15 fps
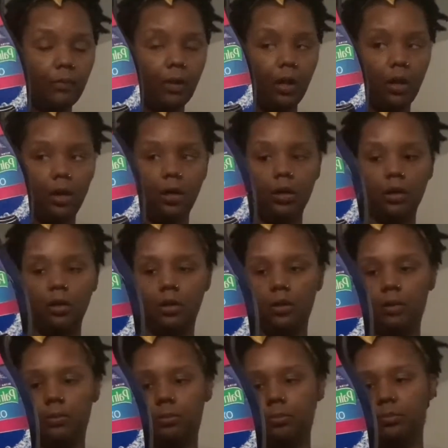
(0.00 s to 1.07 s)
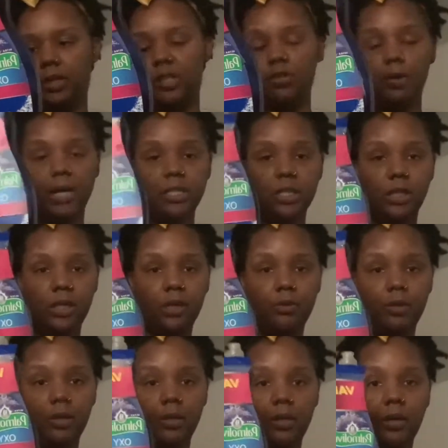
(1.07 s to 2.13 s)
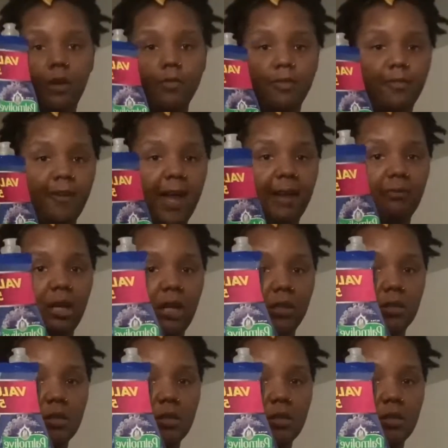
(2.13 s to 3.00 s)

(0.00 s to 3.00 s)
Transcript: um, dishwashing liquid for $5.